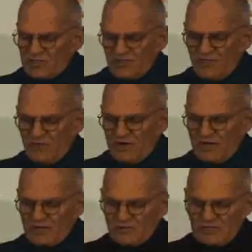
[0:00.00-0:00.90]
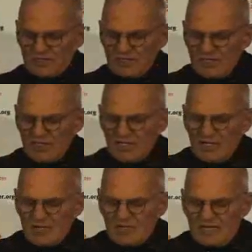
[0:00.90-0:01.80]
in foreign countries?
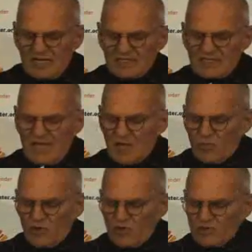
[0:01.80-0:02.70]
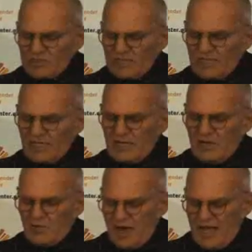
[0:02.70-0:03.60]
Because gay murders in
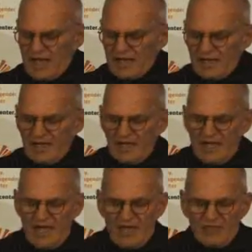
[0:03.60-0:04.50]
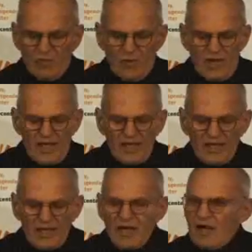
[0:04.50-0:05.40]
Iran have a
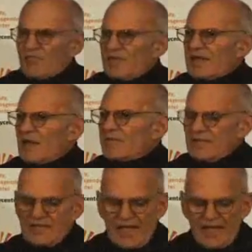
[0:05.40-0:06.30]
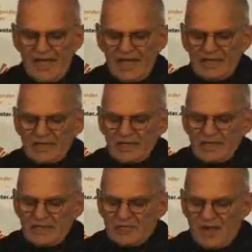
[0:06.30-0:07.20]
way of becoming gay hate
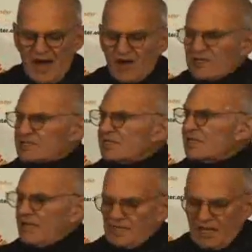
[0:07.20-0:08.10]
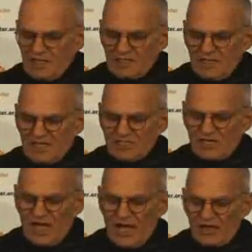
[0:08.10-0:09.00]
in Paris and London and
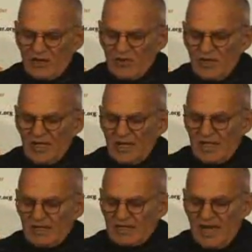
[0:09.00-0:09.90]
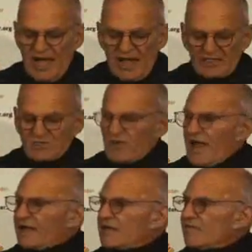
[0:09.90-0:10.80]
Chicago and in the highest
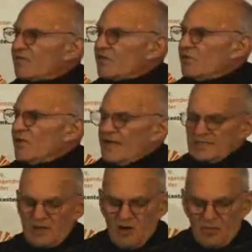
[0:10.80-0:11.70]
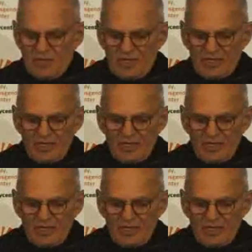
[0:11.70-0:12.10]
rank of the U.S. Army,